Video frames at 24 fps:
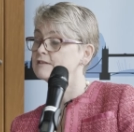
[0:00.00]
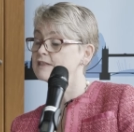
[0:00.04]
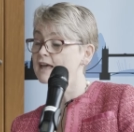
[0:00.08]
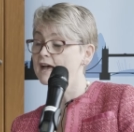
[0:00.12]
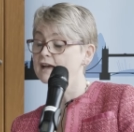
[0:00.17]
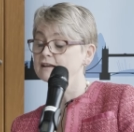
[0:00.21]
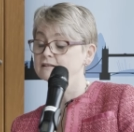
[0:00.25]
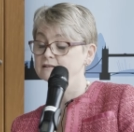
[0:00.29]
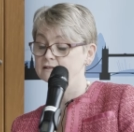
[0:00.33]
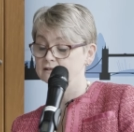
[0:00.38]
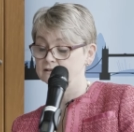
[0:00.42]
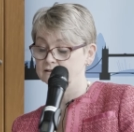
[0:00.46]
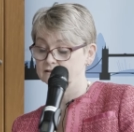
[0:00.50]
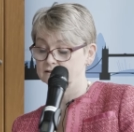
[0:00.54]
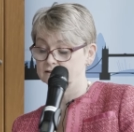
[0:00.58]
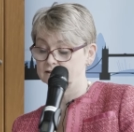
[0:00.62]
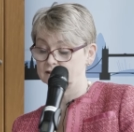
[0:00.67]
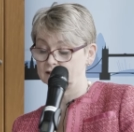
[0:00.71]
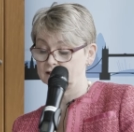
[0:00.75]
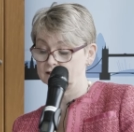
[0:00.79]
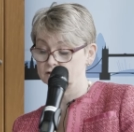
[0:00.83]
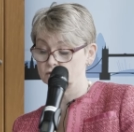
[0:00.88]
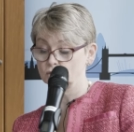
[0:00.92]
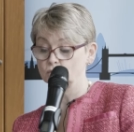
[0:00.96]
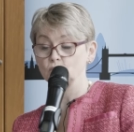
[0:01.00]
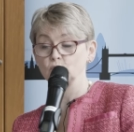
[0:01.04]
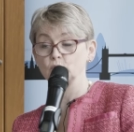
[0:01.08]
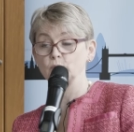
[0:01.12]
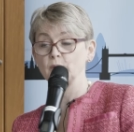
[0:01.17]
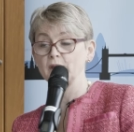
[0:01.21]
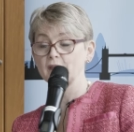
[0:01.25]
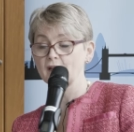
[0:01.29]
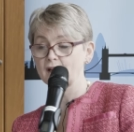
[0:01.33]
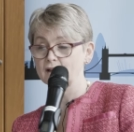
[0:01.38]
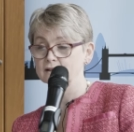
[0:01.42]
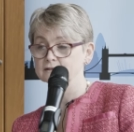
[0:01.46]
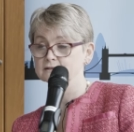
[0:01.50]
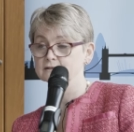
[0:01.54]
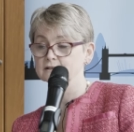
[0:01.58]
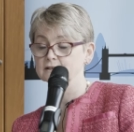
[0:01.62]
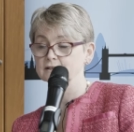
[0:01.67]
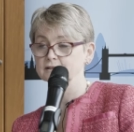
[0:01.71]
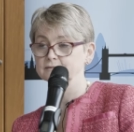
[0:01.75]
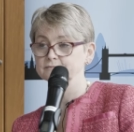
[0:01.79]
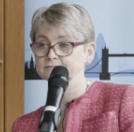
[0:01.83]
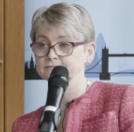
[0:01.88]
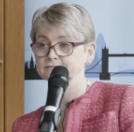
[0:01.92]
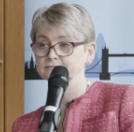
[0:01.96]
That is all we ask.
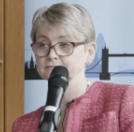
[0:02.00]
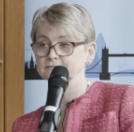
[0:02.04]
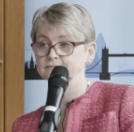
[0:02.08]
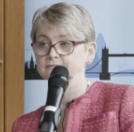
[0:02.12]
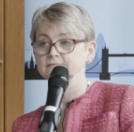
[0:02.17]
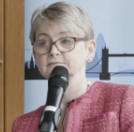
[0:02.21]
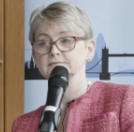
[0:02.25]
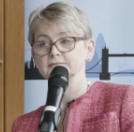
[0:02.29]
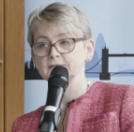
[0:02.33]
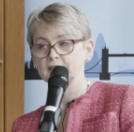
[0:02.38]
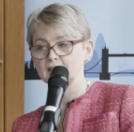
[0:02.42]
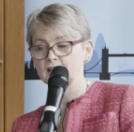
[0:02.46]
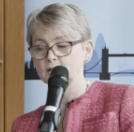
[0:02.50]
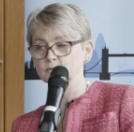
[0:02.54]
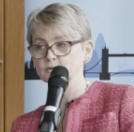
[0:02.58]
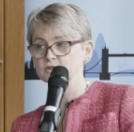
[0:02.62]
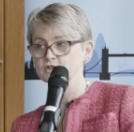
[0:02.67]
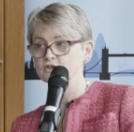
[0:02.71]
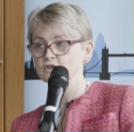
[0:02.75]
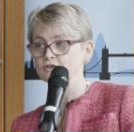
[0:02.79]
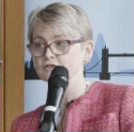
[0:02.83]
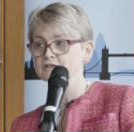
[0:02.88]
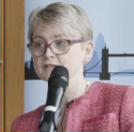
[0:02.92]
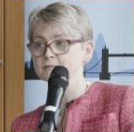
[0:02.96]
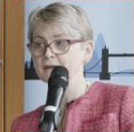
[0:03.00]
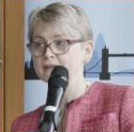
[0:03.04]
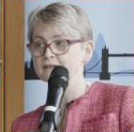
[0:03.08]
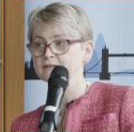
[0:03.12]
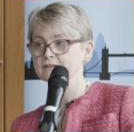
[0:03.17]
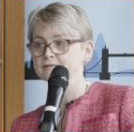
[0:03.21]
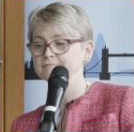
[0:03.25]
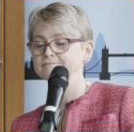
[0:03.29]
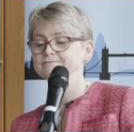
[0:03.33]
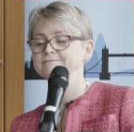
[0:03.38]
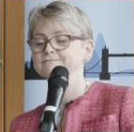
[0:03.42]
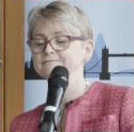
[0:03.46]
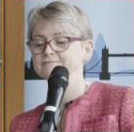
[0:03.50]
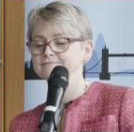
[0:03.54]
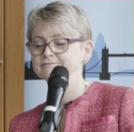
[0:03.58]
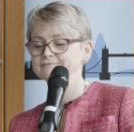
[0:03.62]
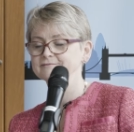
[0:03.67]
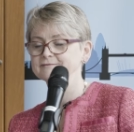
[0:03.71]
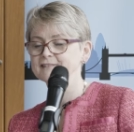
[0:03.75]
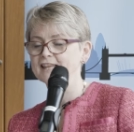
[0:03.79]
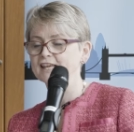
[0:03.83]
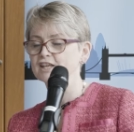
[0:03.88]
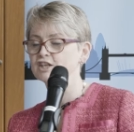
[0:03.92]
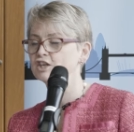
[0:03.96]
That was John Smith.
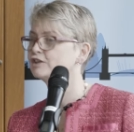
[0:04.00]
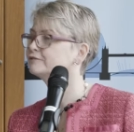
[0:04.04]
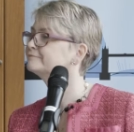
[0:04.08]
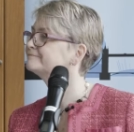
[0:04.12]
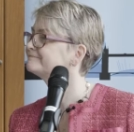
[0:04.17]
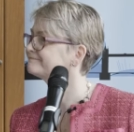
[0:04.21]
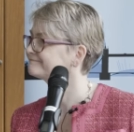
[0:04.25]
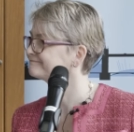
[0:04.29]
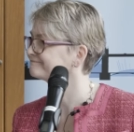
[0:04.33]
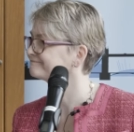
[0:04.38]
Thank you.